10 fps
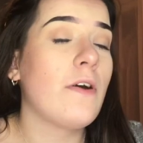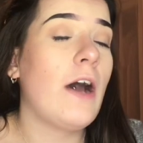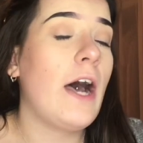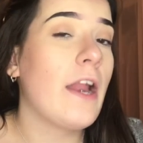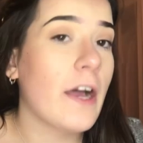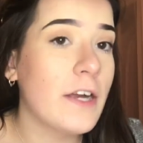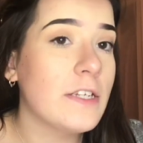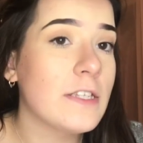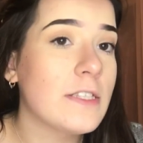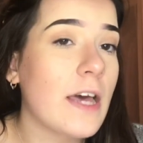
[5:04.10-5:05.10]
night and I could
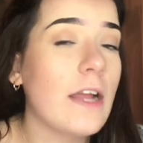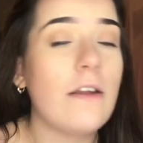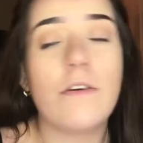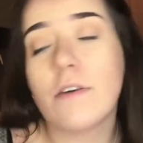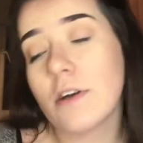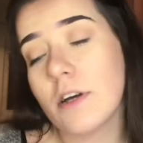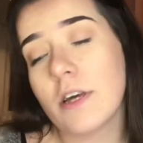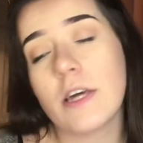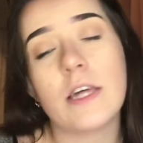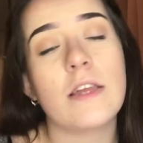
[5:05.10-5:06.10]
just say, look,
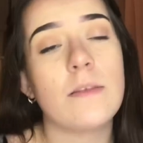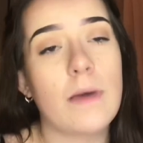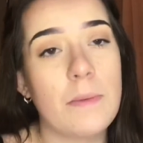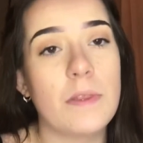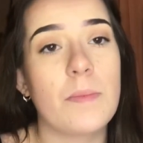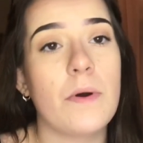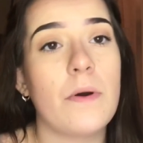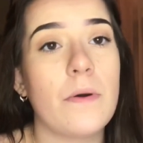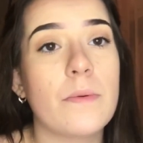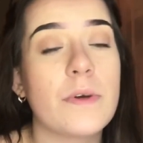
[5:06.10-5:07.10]
can you give the baby the
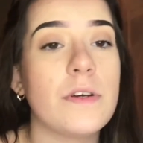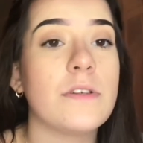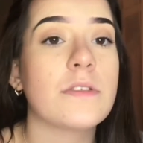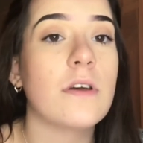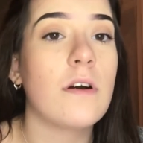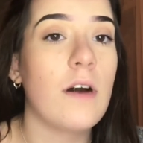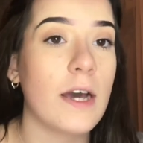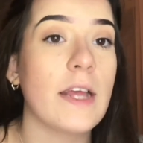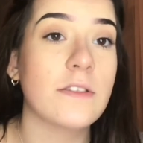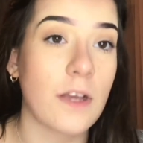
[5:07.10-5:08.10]
bottle because
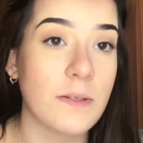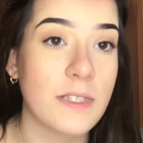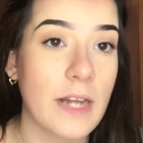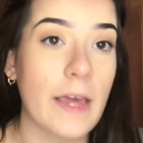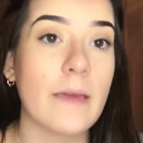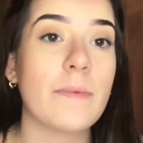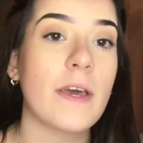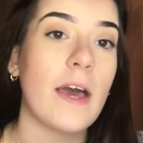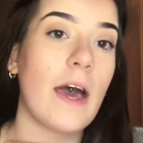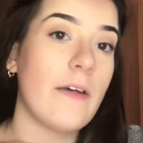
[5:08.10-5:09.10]
I need to go to sleep,
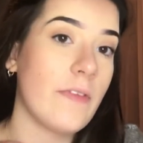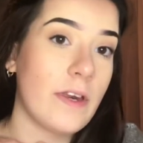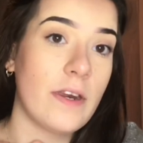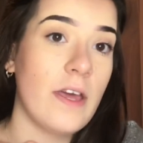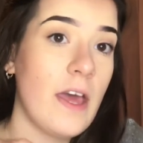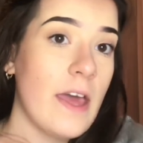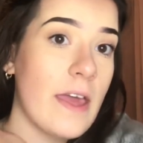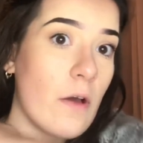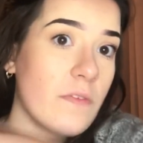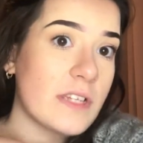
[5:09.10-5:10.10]
and then
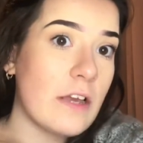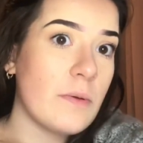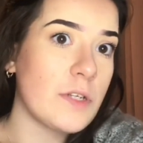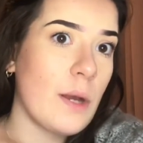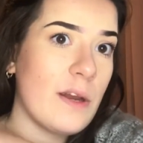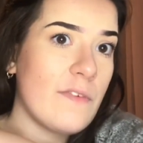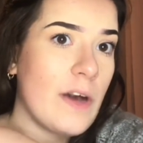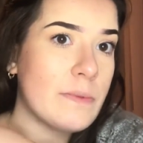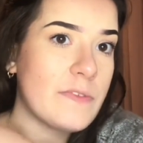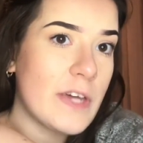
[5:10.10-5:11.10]
obviously he'll be totally
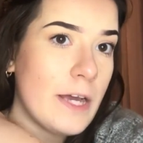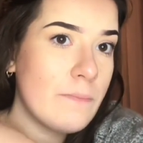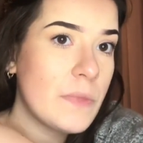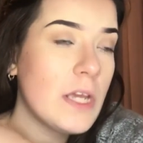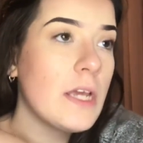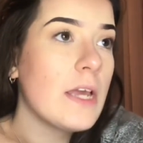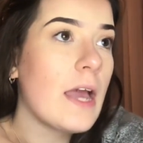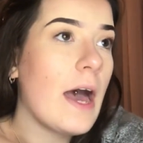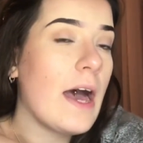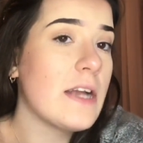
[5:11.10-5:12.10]
fine with that.
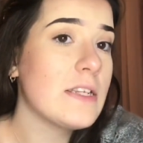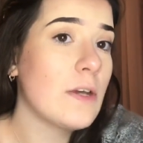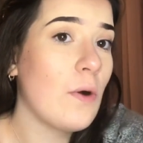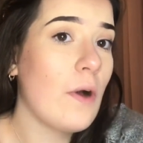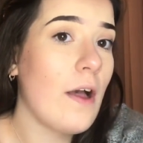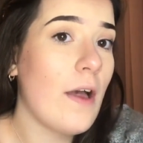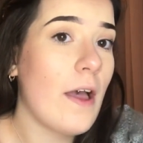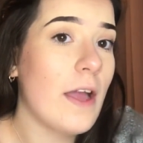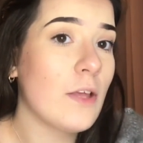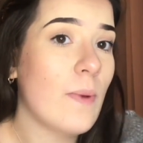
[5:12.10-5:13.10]
And
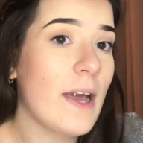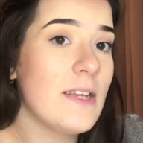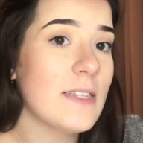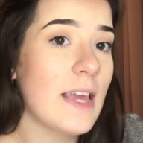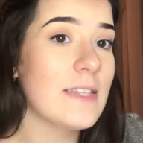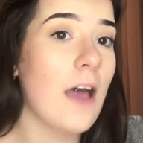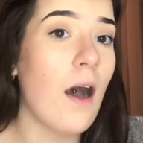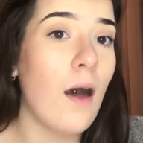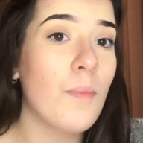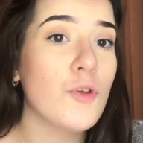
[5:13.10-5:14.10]
anyways, he's
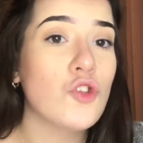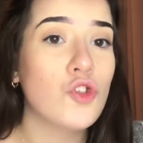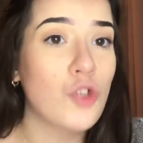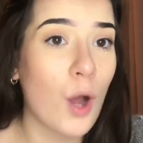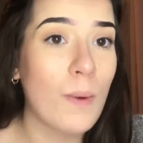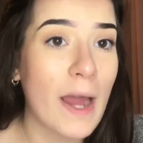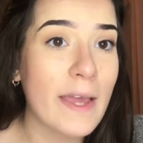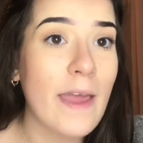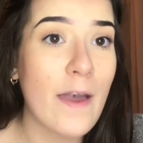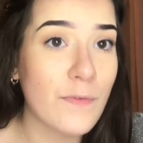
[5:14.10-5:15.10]
up so
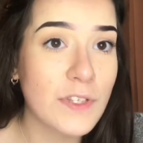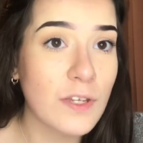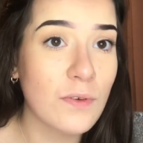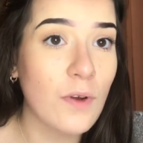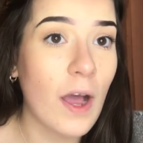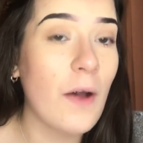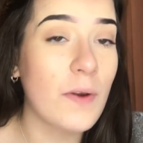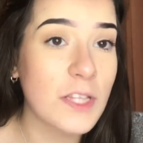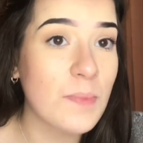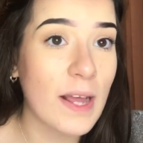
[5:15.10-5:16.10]
late every single night
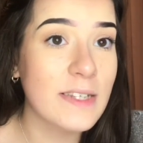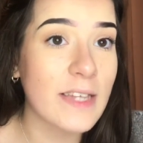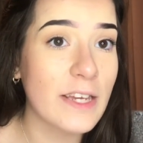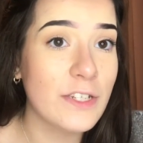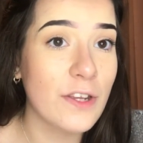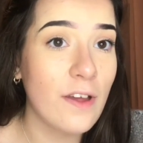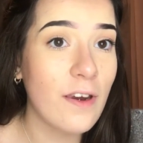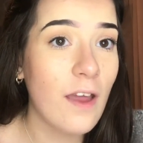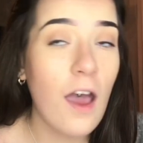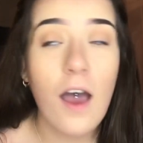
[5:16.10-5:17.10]
on his PlayStation,